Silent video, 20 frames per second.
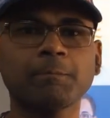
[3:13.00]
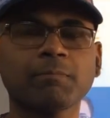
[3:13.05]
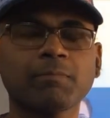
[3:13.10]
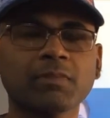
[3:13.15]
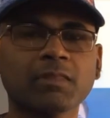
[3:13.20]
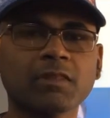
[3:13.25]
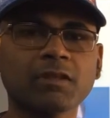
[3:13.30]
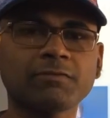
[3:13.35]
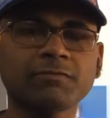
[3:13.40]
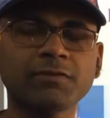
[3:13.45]

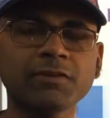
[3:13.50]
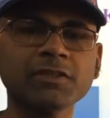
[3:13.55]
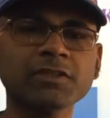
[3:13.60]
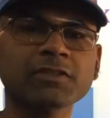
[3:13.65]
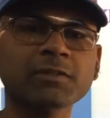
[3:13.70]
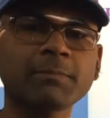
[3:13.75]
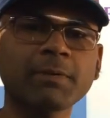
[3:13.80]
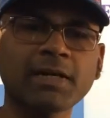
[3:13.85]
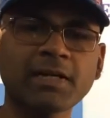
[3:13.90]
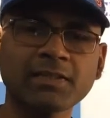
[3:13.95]
the first
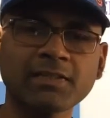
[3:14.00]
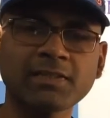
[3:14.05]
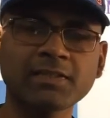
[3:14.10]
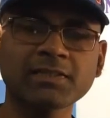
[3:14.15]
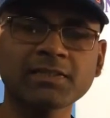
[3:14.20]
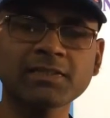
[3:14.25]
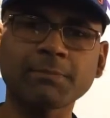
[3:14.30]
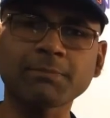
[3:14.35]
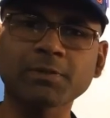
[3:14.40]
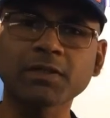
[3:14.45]
biology
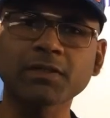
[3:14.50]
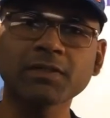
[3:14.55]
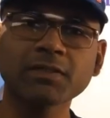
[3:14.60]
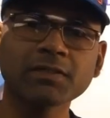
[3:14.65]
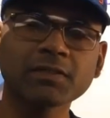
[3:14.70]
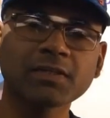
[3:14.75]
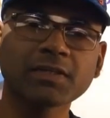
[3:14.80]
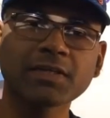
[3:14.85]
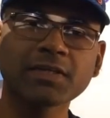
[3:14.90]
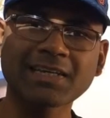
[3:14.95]

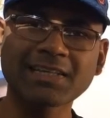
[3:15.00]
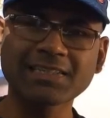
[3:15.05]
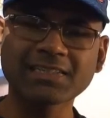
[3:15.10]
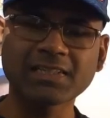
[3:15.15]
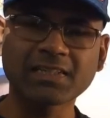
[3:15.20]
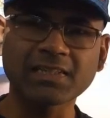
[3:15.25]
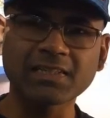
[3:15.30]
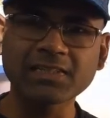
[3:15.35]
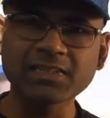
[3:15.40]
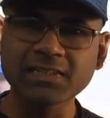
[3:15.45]
chapter
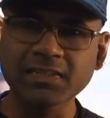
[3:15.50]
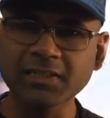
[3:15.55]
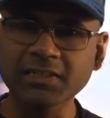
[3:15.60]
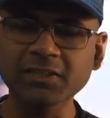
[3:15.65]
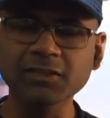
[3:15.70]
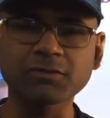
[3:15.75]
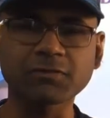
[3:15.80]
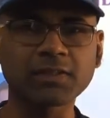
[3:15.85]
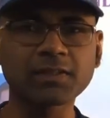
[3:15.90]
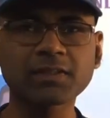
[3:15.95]
is
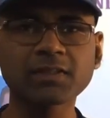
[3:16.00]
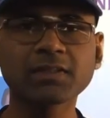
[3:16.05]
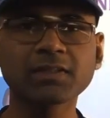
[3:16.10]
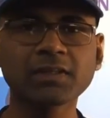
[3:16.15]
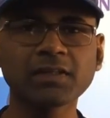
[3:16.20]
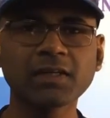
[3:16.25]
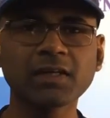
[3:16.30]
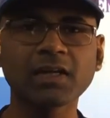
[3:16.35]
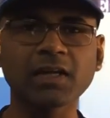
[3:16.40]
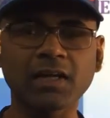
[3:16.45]
concerns
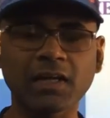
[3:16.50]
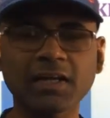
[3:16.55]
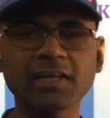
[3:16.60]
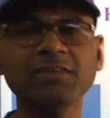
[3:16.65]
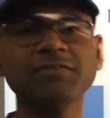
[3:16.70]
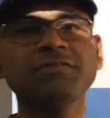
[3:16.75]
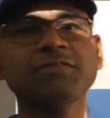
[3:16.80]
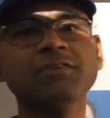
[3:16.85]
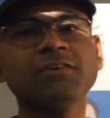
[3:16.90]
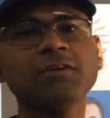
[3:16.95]
with
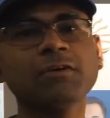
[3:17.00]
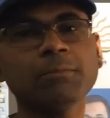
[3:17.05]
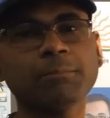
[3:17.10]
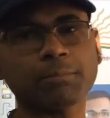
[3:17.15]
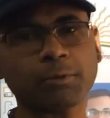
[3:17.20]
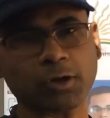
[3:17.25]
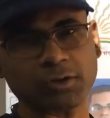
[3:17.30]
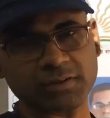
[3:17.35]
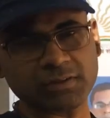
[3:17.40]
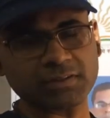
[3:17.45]
life
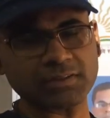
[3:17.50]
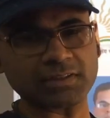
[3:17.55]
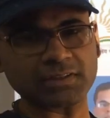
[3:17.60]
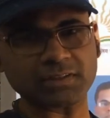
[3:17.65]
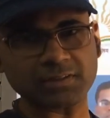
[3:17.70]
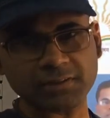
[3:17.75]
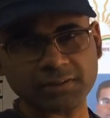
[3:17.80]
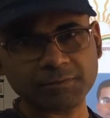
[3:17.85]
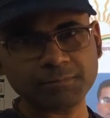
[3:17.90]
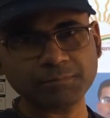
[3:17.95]

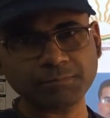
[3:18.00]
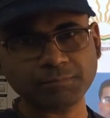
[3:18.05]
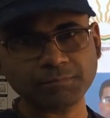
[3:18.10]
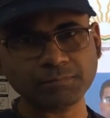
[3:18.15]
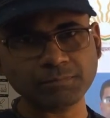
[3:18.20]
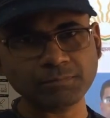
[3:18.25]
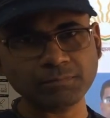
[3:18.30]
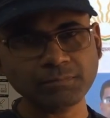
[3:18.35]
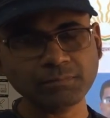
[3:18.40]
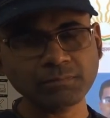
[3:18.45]
processes.
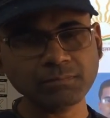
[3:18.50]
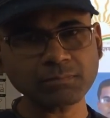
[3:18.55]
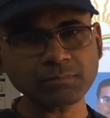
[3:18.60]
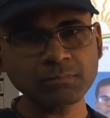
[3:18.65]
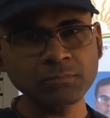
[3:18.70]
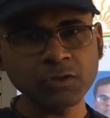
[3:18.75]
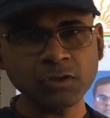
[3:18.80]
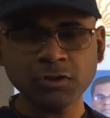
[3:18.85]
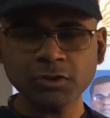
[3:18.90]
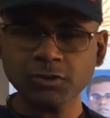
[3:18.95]

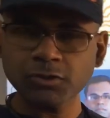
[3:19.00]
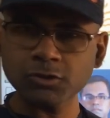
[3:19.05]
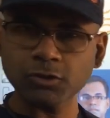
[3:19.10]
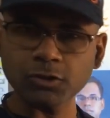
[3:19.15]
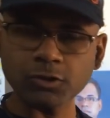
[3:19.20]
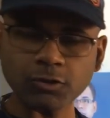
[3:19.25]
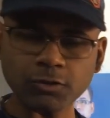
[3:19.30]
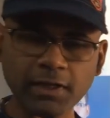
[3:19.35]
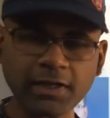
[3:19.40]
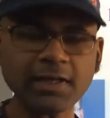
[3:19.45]
So
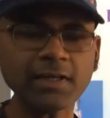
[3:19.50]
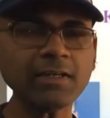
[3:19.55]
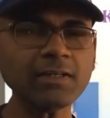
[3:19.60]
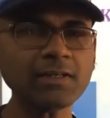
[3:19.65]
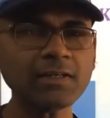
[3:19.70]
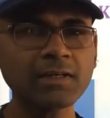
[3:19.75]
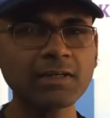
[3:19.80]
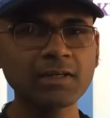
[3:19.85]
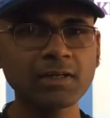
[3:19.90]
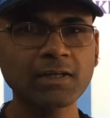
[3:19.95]

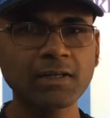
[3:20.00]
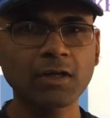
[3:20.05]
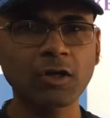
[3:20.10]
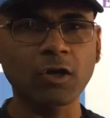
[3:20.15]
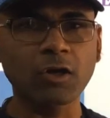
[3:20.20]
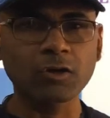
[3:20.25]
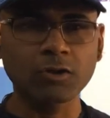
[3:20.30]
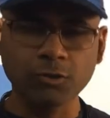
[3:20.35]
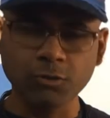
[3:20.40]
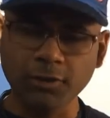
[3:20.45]

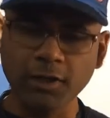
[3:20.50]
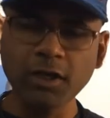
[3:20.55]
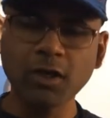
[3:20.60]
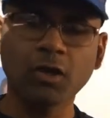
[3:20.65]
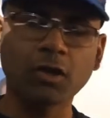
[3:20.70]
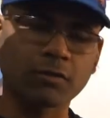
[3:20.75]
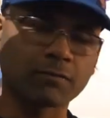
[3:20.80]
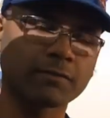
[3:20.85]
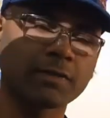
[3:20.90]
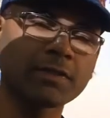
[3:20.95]
today
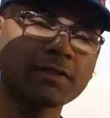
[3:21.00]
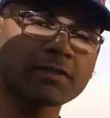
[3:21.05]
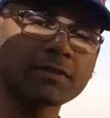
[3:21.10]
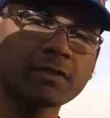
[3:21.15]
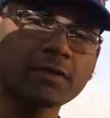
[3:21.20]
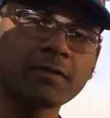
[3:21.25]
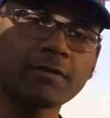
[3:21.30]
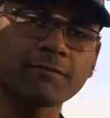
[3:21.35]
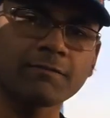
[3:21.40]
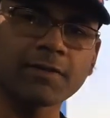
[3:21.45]
onwards,
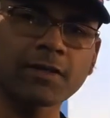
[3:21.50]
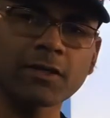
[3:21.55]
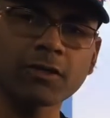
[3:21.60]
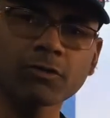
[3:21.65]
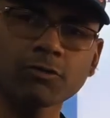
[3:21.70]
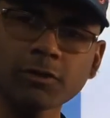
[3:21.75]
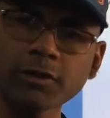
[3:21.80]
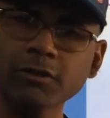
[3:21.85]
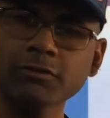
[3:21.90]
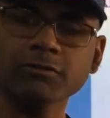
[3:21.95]
we are
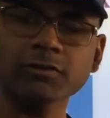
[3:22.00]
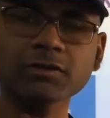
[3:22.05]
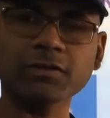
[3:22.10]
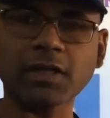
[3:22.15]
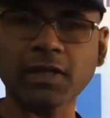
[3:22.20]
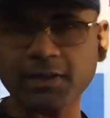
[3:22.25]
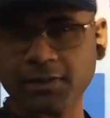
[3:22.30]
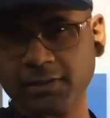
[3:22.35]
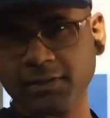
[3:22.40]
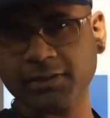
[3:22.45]
going to
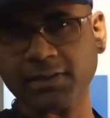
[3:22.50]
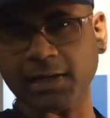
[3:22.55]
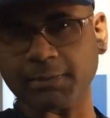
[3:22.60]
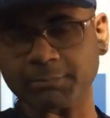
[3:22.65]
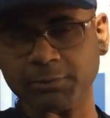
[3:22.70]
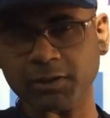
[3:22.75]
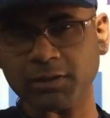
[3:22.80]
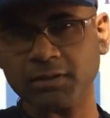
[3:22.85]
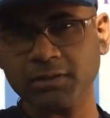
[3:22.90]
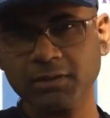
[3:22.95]
start the
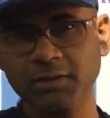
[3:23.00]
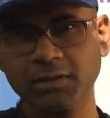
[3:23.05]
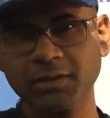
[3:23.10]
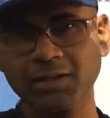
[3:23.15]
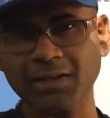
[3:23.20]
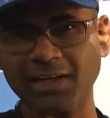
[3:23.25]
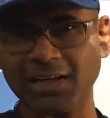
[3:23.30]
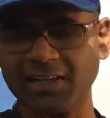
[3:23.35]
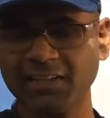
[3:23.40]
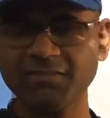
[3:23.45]
chapter
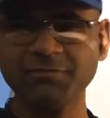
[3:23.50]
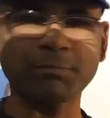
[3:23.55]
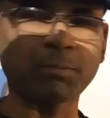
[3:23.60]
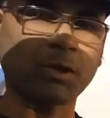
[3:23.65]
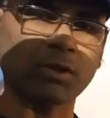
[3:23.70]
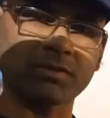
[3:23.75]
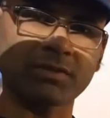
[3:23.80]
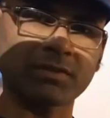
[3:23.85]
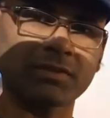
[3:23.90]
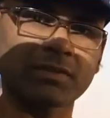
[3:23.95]
life
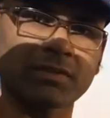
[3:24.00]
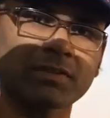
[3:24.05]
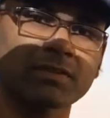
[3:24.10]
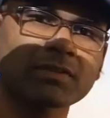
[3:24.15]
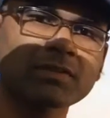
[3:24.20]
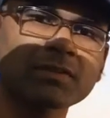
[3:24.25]
processes.